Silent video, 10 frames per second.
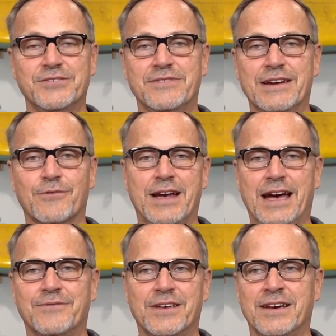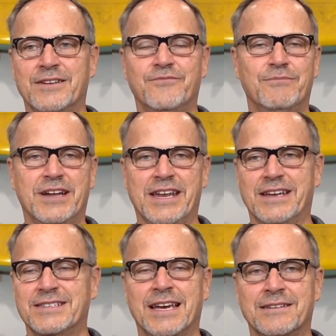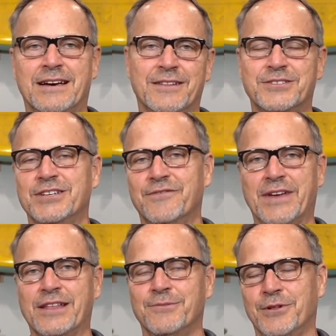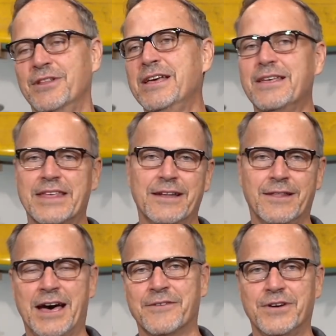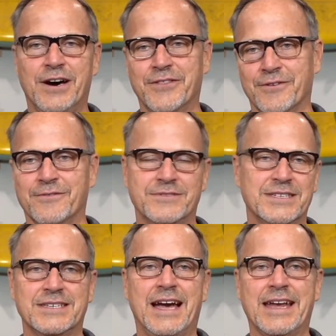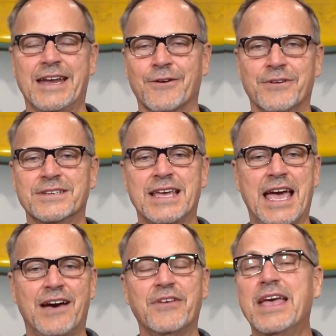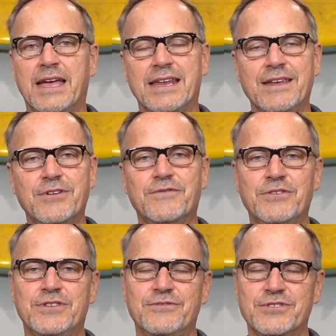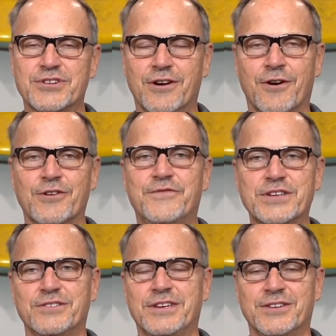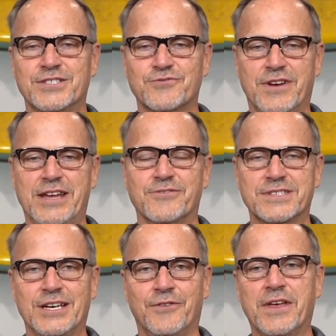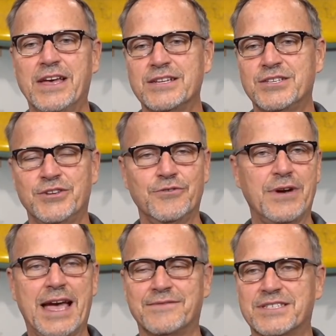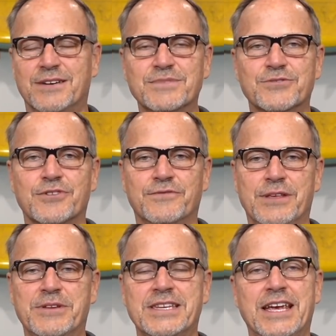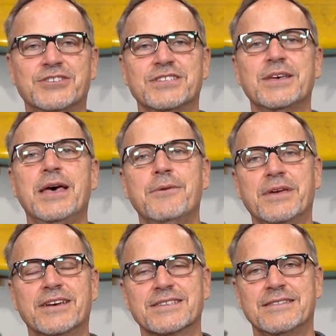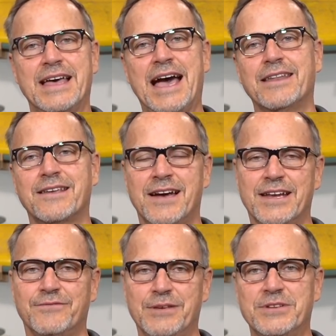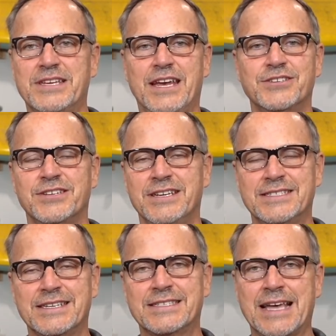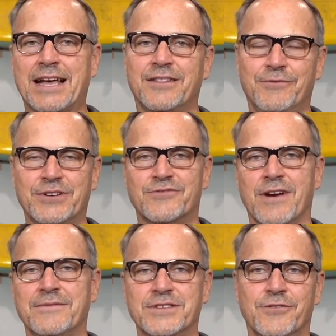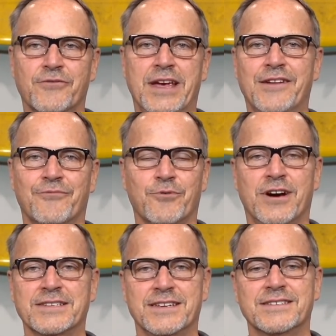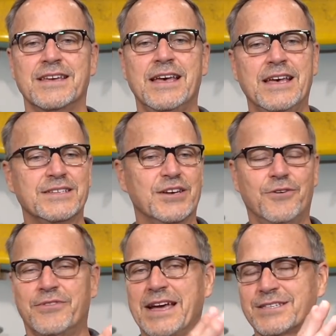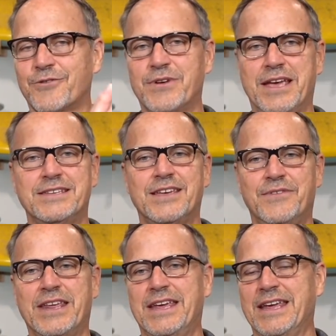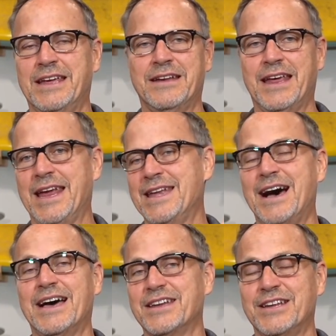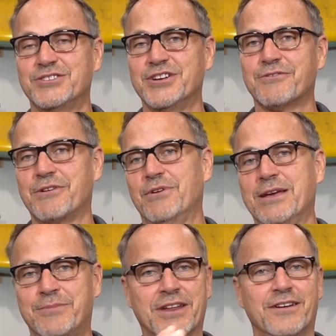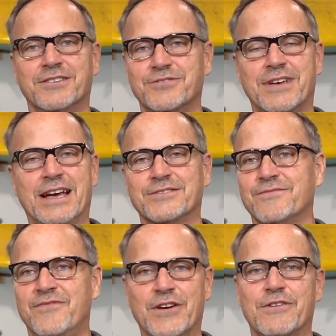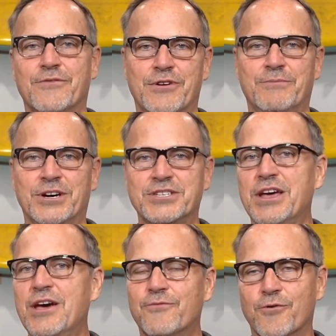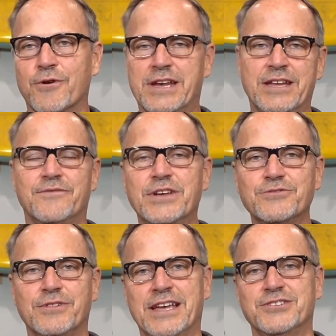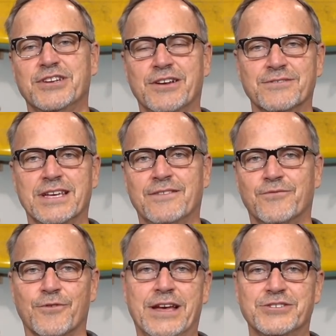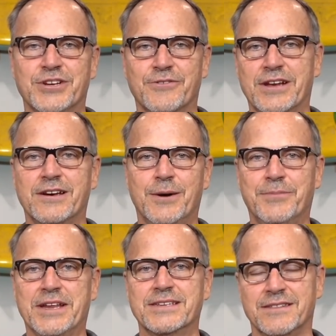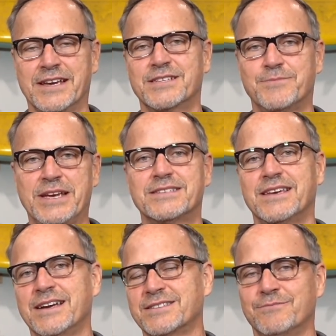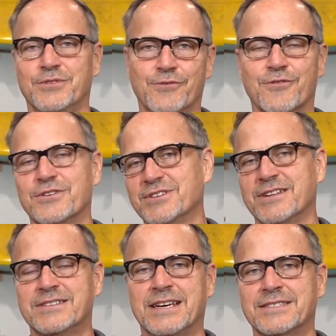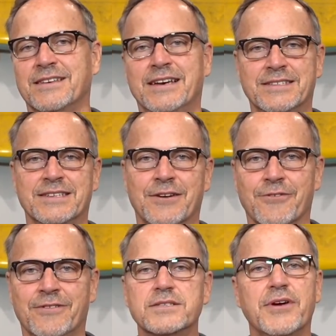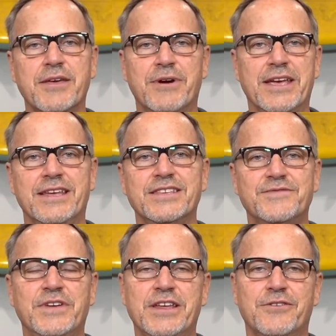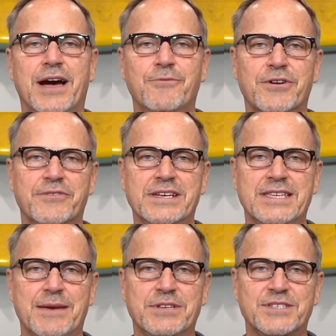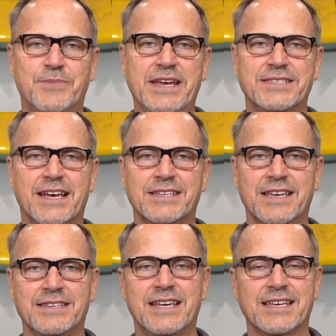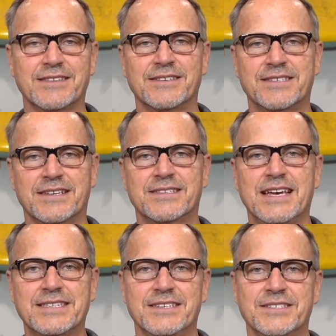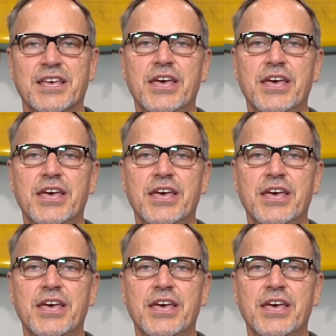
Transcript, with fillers: you never have the kind of money and technology available that a lot of other design areas have. And even if you do, you should artificially constrain yourself to have some sort of limitations, because that kind of limitation is exactly what drives the creative process. So that's creativity in a non-engineering way, but it also counts very, very much for individual engineers and for engineering companies like SpaceX and Blue Origin and Tesla, etc. So anyway, in this video, I want to examine SpaceX and Tesla's successes